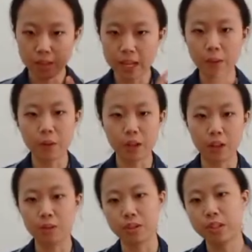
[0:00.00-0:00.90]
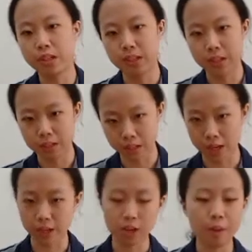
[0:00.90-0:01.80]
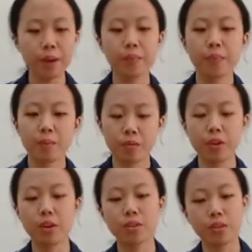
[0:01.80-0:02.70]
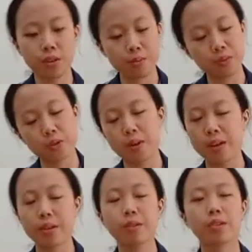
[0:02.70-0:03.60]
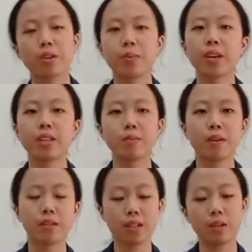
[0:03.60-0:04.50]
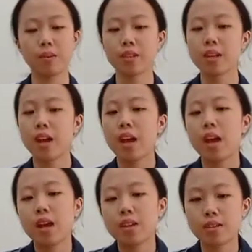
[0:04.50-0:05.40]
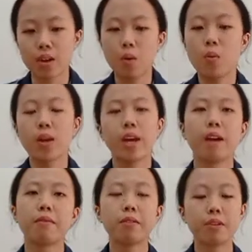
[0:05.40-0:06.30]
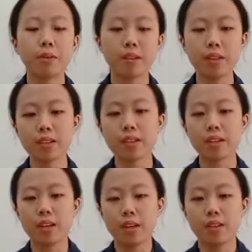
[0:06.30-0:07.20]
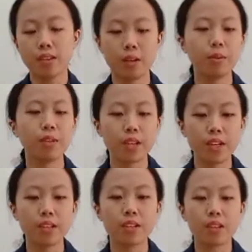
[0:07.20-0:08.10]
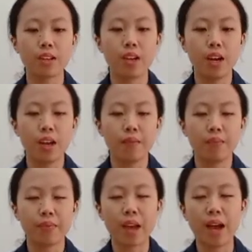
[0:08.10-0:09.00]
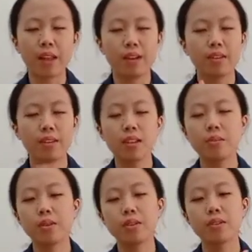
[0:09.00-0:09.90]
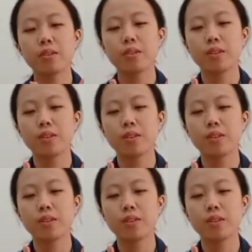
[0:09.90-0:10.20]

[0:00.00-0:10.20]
that will close the second topic. Moving on to my third topic is about syllabus. So what I have learned about this syllabus is that syllabus